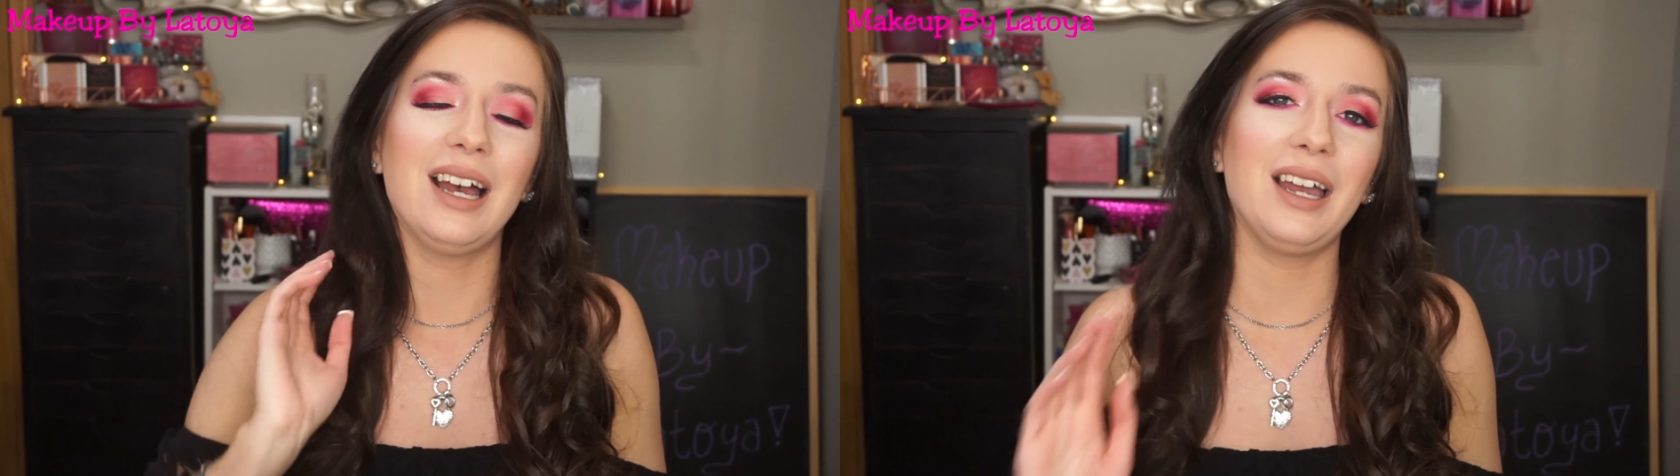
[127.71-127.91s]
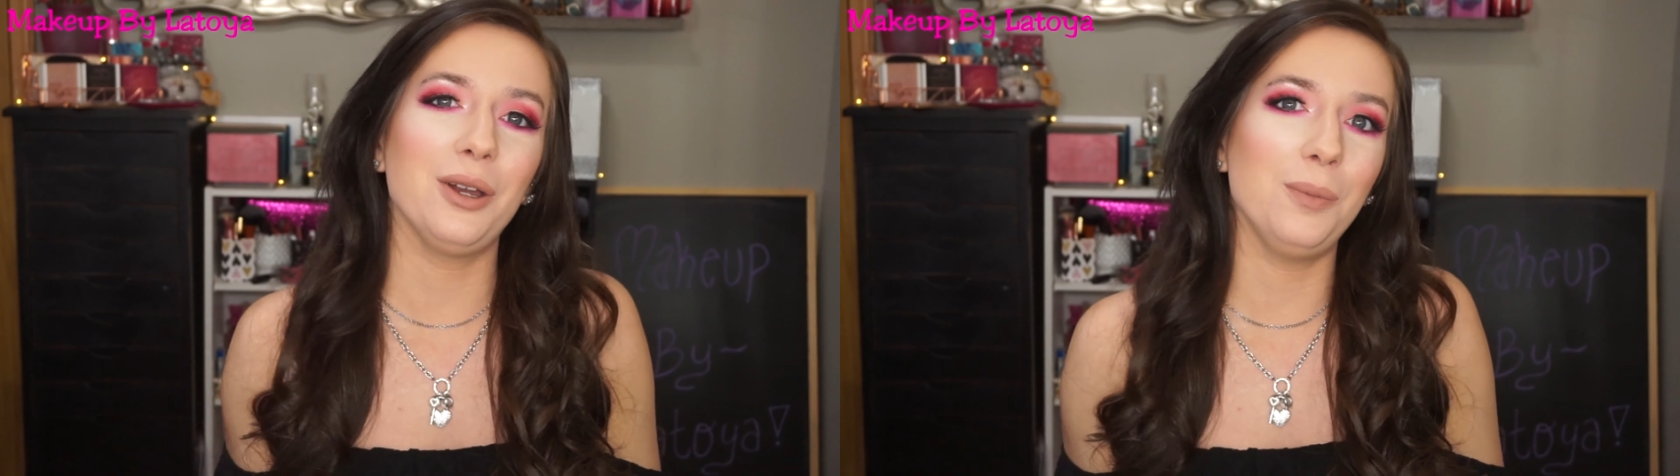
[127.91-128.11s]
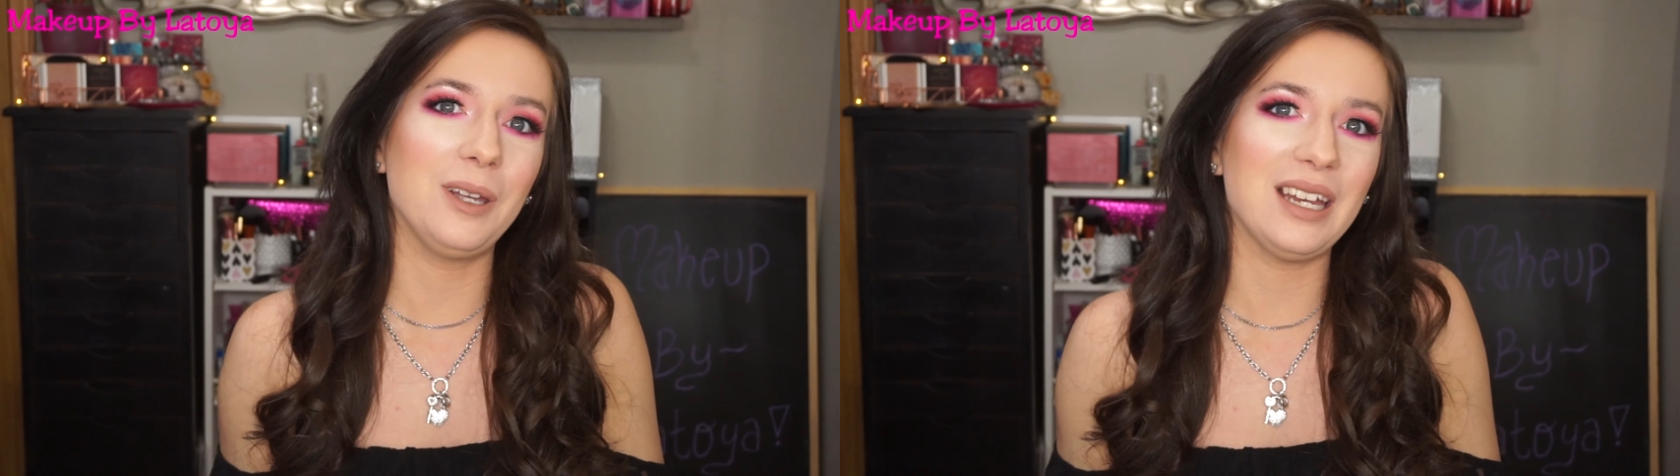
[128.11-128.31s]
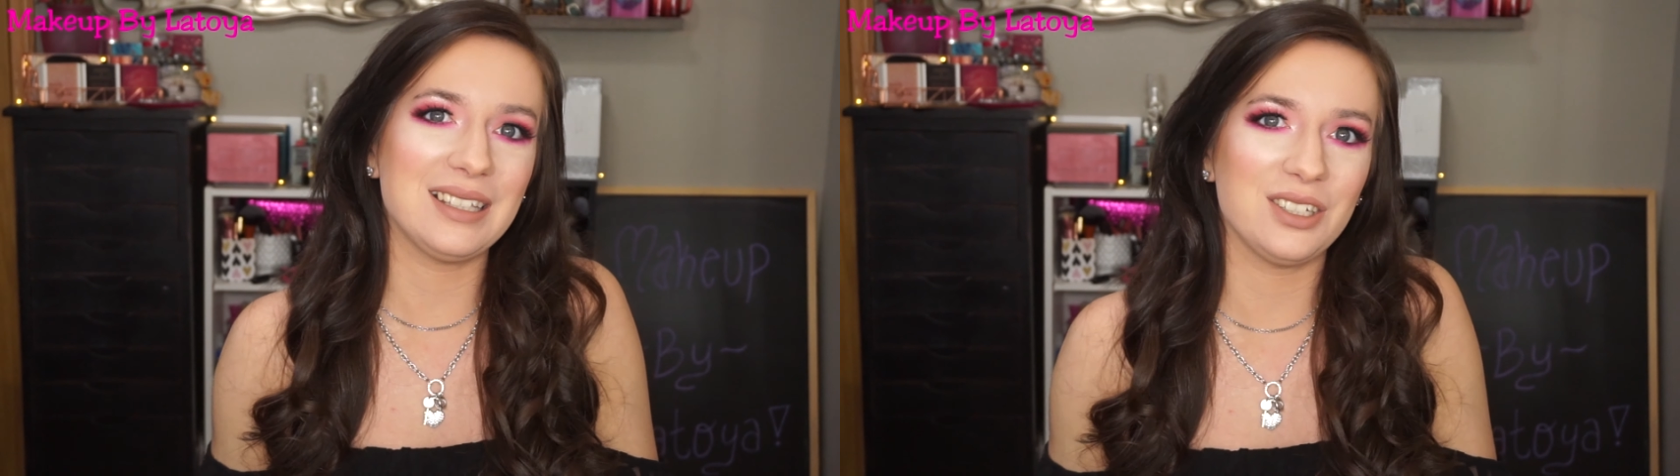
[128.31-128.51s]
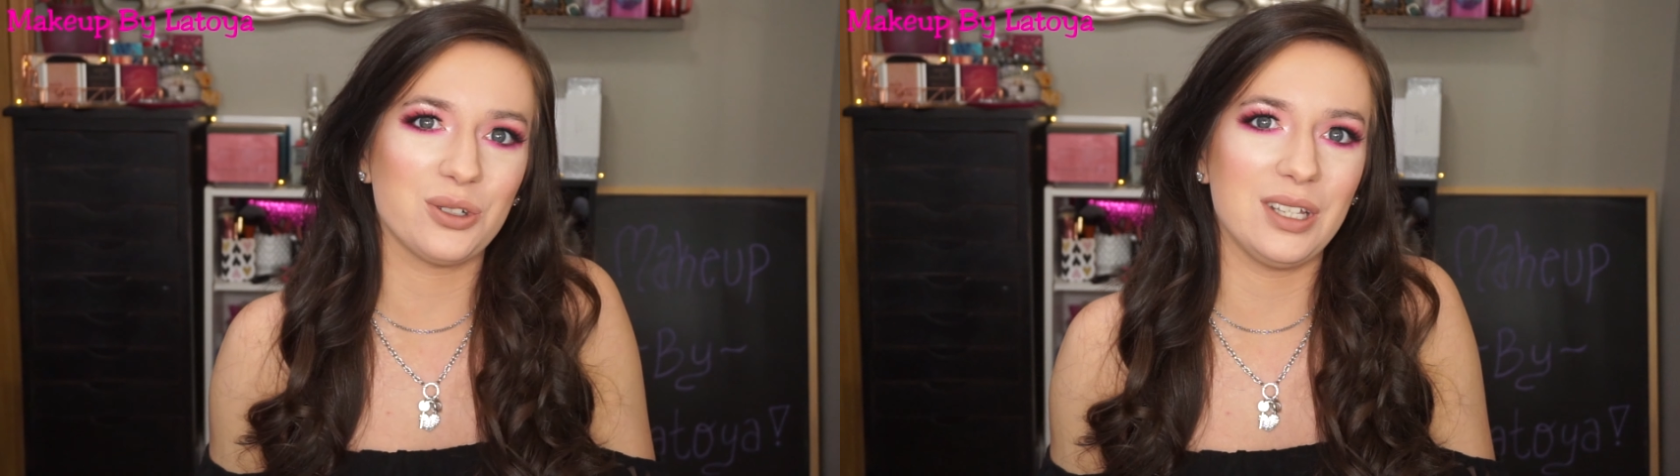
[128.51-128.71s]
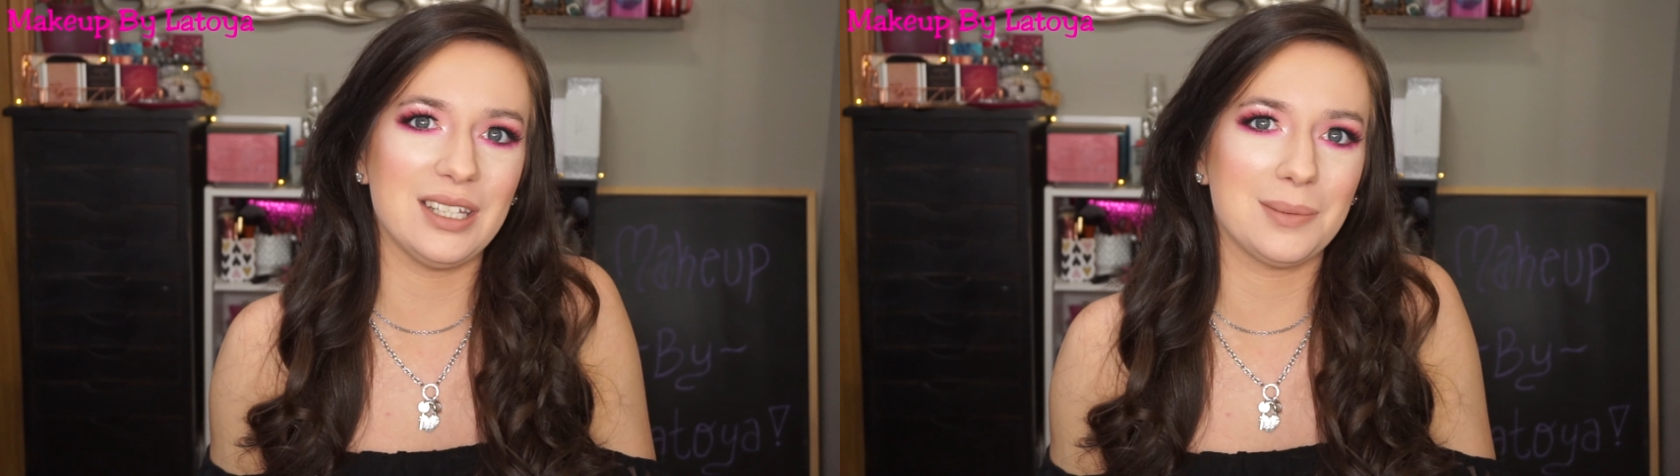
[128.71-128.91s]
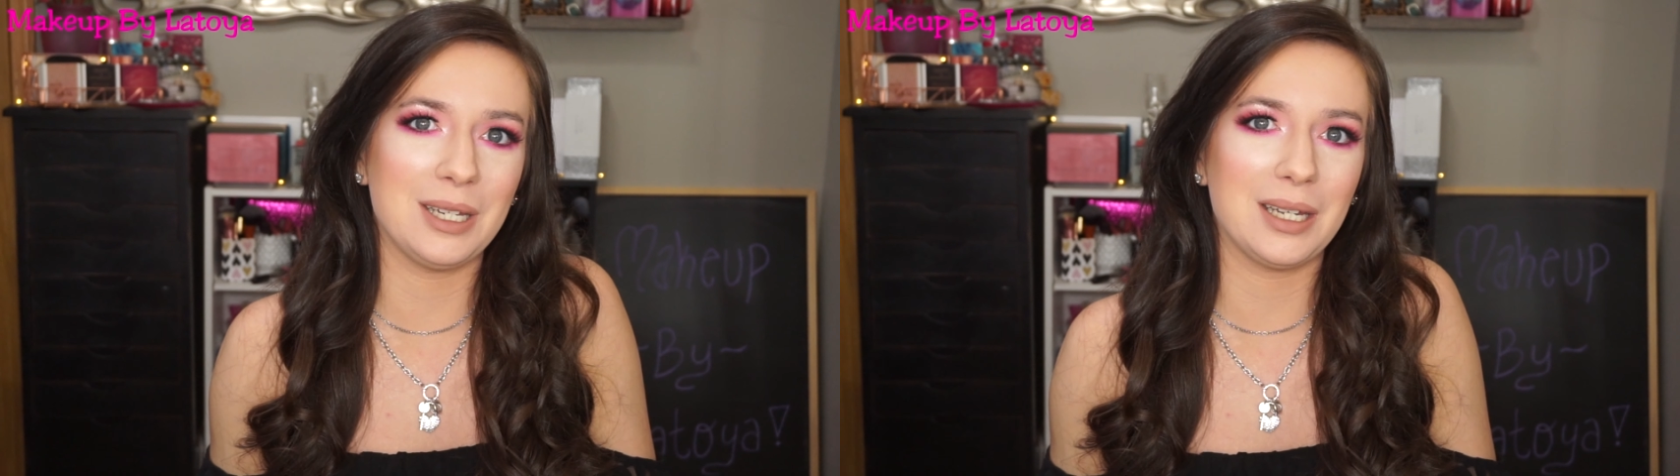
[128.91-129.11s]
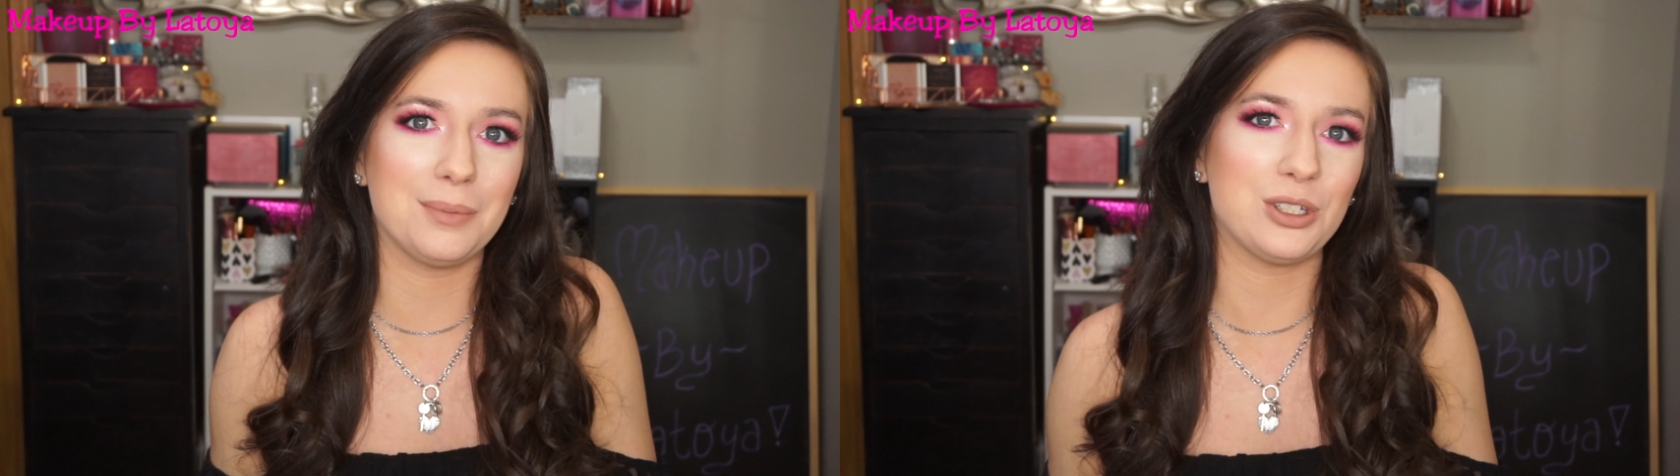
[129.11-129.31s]
I hope you guys enjoy this
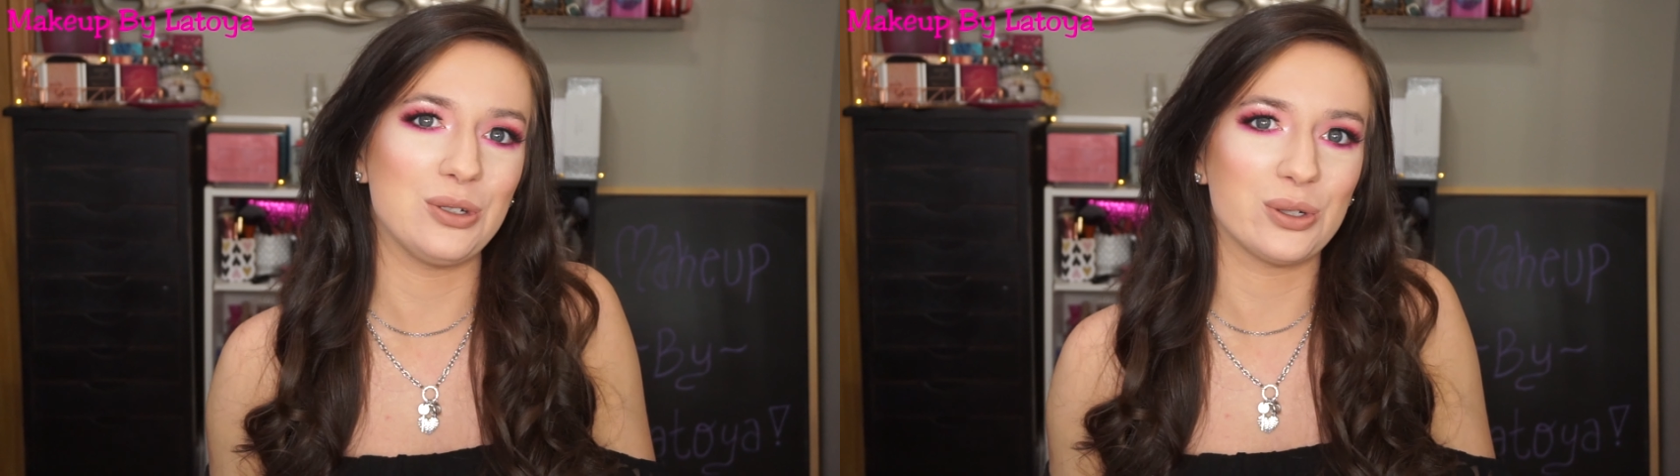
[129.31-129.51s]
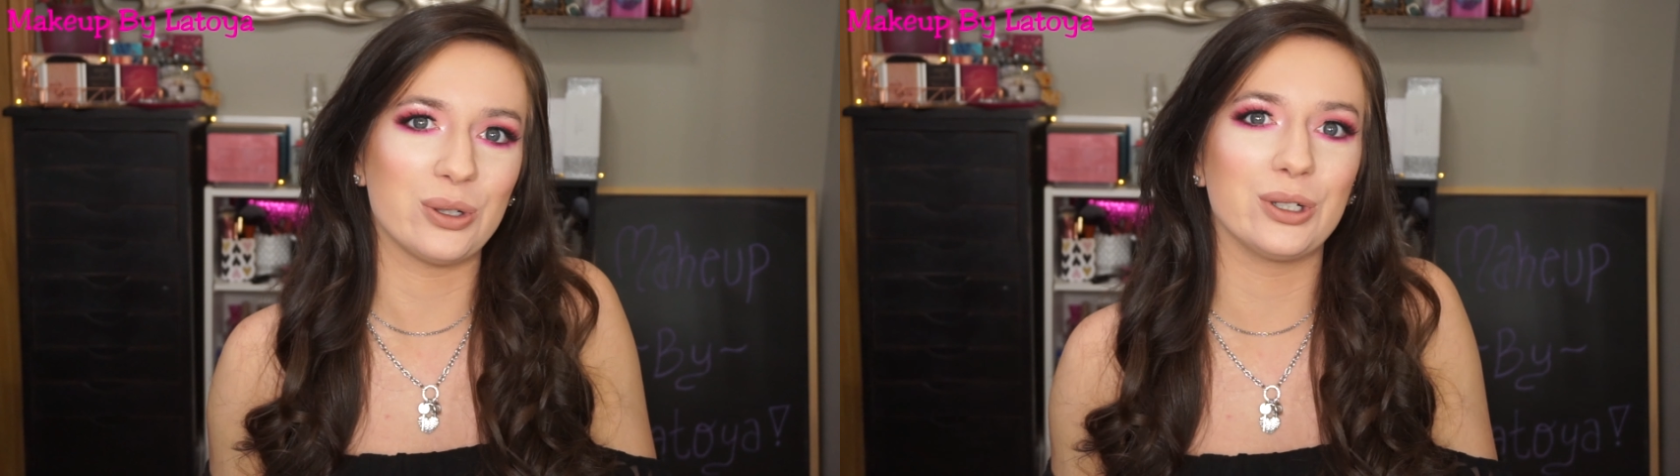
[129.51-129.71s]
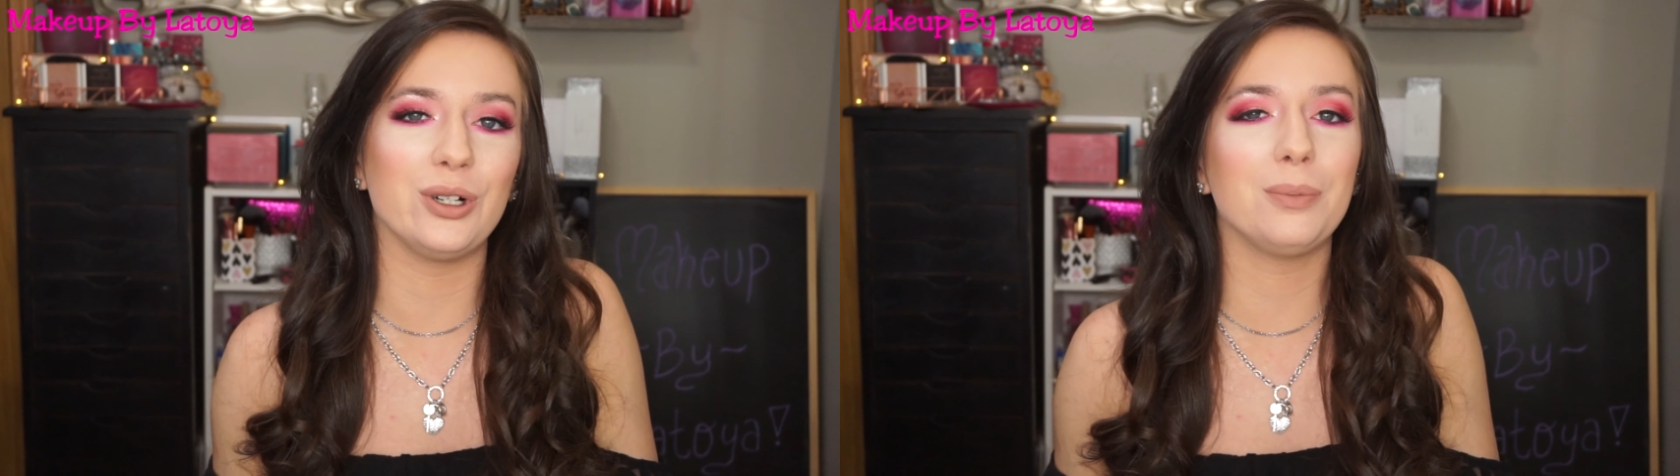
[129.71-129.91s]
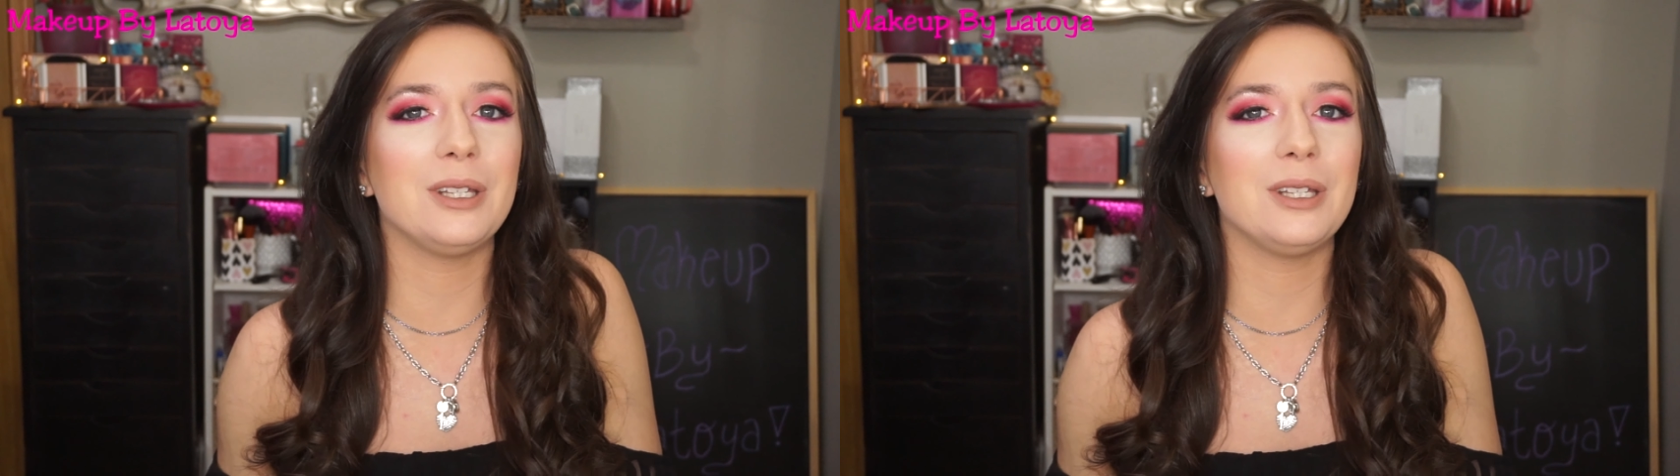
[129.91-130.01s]
makeup tutorial.